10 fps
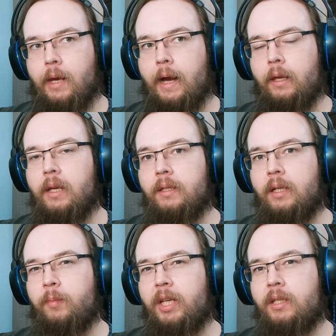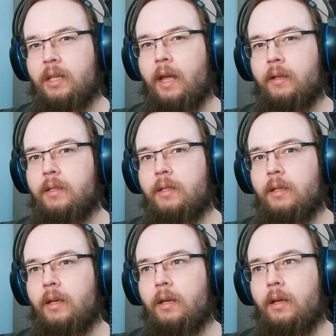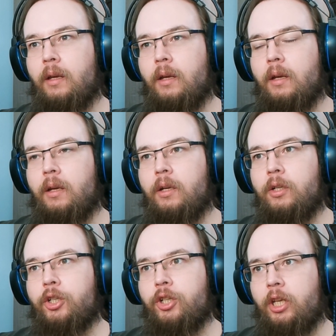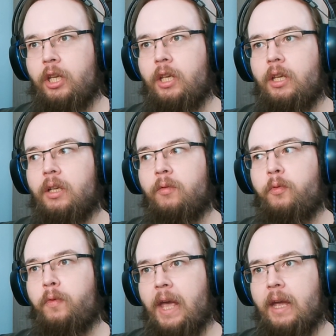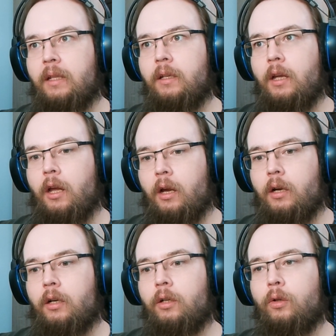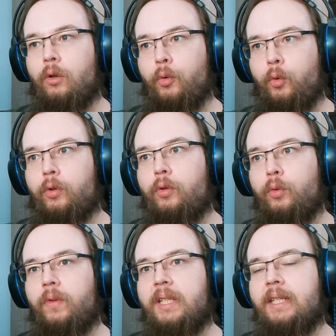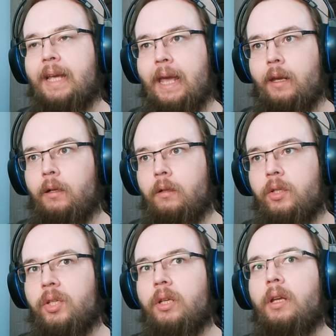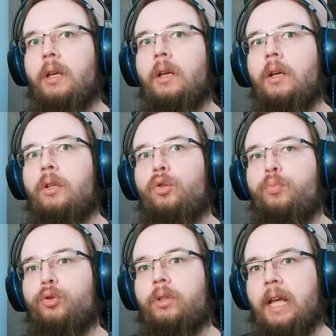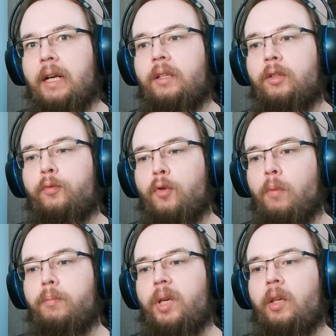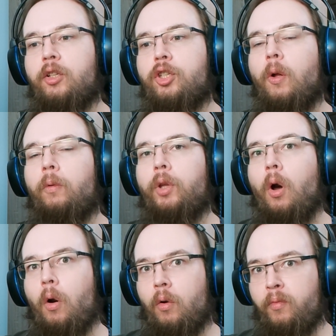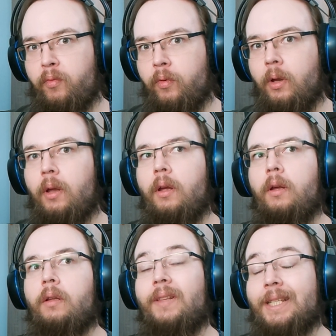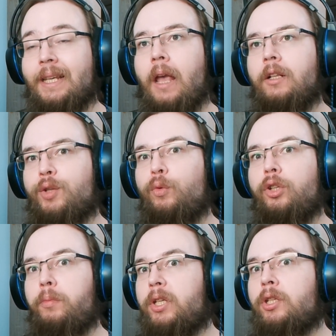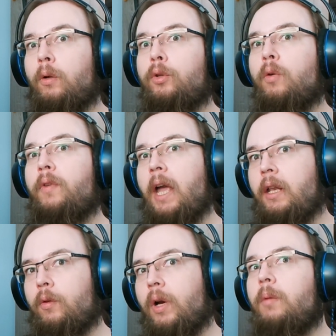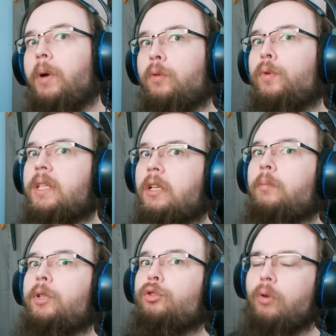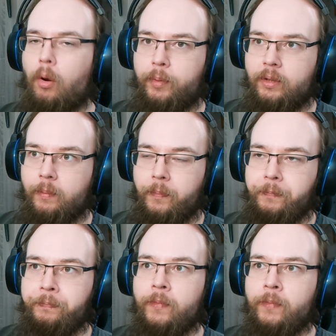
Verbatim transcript: Yeah, I guess that makes sense. She fed her loot to the scales to protect it from being sold off. The scales wouldn't be sold off anyway, but would still be dropped.